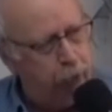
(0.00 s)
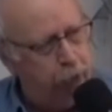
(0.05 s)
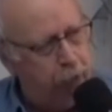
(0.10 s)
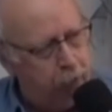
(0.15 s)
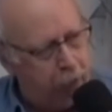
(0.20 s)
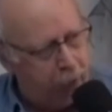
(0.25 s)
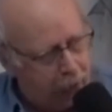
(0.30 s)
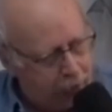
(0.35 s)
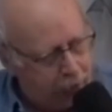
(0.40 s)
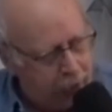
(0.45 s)

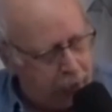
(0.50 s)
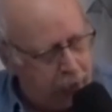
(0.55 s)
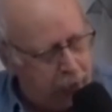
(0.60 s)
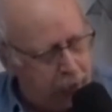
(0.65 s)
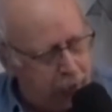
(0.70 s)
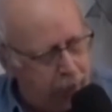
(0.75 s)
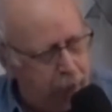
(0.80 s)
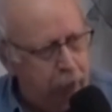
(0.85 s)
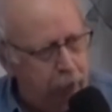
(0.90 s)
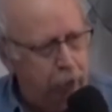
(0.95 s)

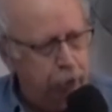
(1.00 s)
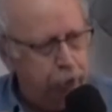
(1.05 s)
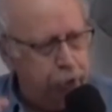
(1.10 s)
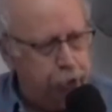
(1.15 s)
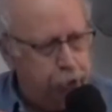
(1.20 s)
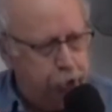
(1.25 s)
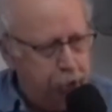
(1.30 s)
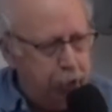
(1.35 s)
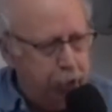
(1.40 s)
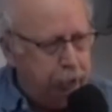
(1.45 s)
believe
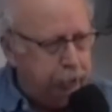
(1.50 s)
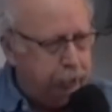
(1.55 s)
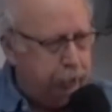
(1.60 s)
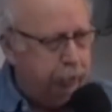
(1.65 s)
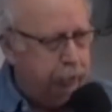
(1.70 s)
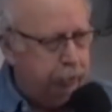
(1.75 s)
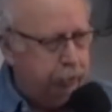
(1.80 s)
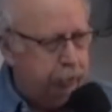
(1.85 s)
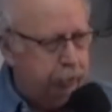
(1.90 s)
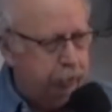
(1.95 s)

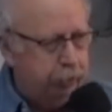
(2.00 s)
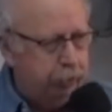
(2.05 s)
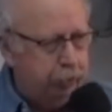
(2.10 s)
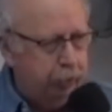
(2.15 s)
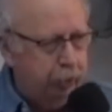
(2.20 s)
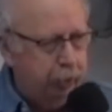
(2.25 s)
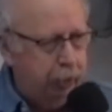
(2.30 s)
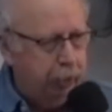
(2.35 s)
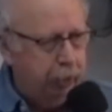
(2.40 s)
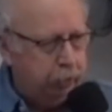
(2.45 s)
Jesus
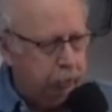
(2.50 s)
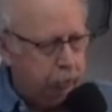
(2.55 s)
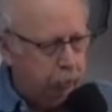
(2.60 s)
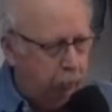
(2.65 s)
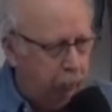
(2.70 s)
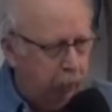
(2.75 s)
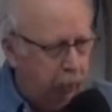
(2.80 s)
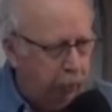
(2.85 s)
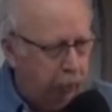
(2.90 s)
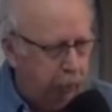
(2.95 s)
is the
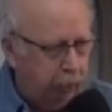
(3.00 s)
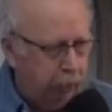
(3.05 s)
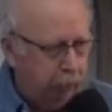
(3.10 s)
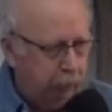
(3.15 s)
way.